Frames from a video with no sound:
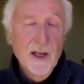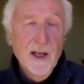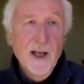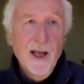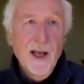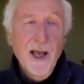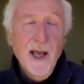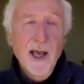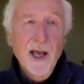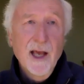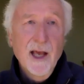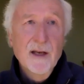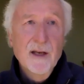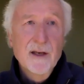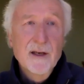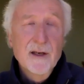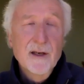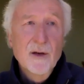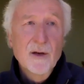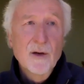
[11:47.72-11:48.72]

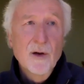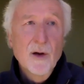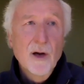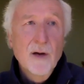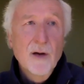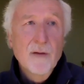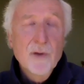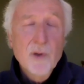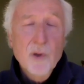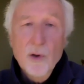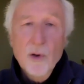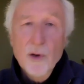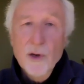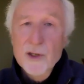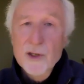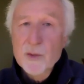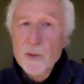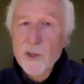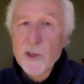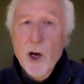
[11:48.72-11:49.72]
And of
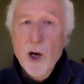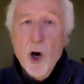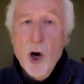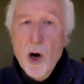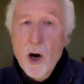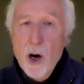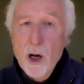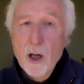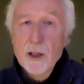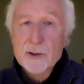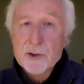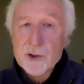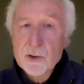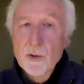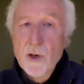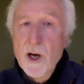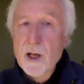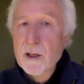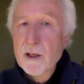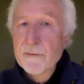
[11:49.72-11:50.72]
course, we all
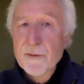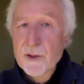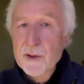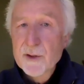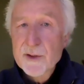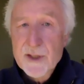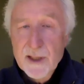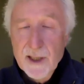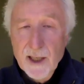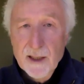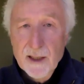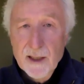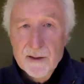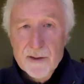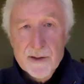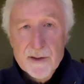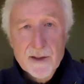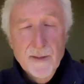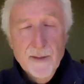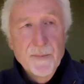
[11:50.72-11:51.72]
do all of those
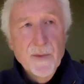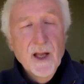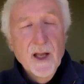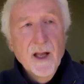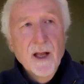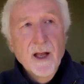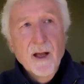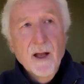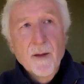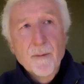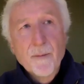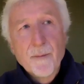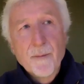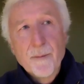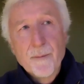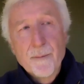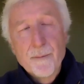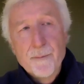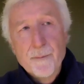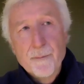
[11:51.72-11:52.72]
things,
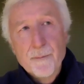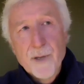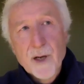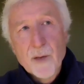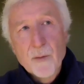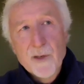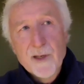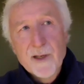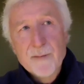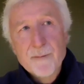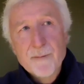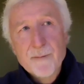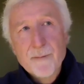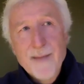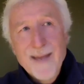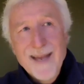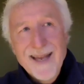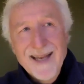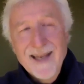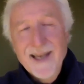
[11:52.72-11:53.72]
but we
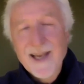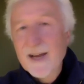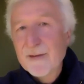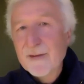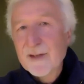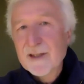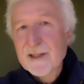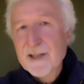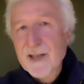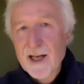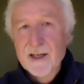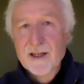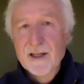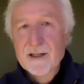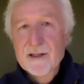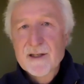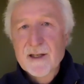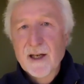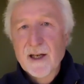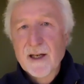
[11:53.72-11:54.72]
may have a
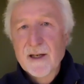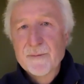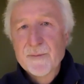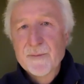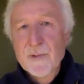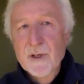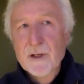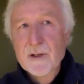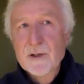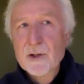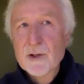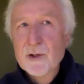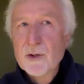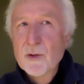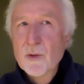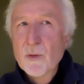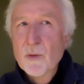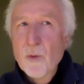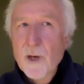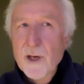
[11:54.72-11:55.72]
tendency to
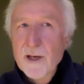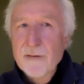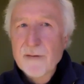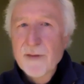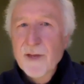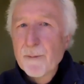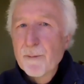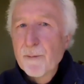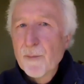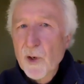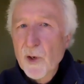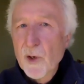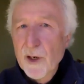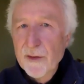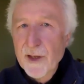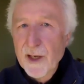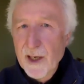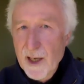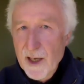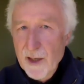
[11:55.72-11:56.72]
do one of them more
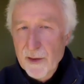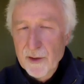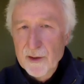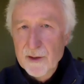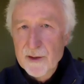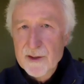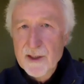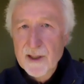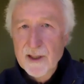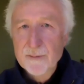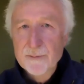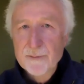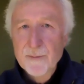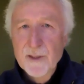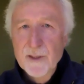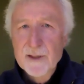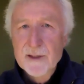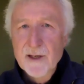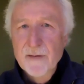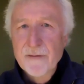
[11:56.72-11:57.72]
than others. That
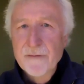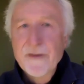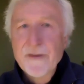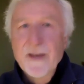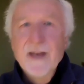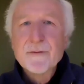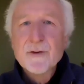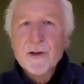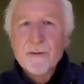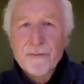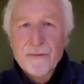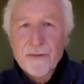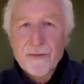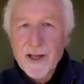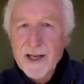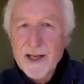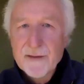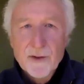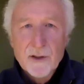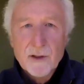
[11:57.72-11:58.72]
it's our favorite
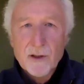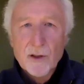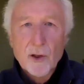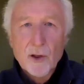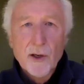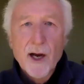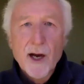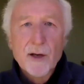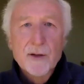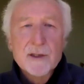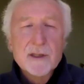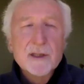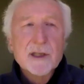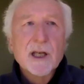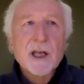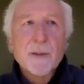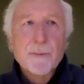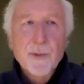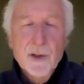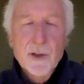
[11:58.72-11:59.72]
flavor or our
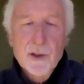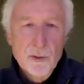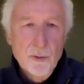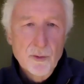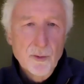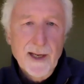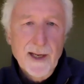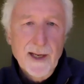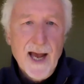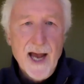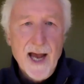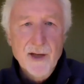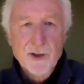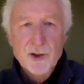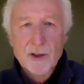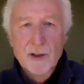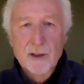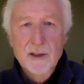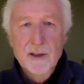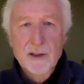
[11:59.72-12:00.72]
typical
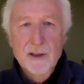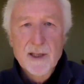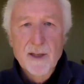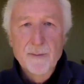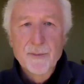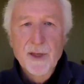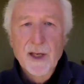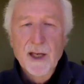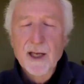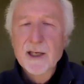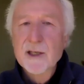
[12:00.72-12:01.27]
reaction to something.